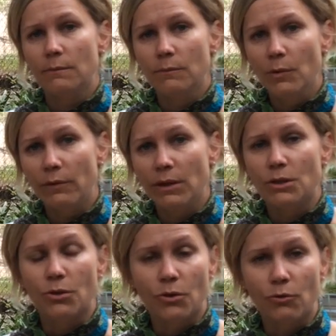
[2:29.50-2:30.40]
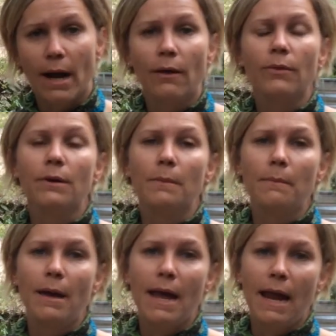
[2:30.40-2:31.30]
moving the dirt around
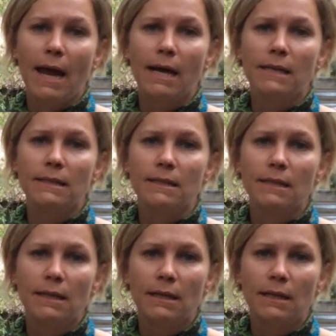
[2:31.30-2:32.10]
them, and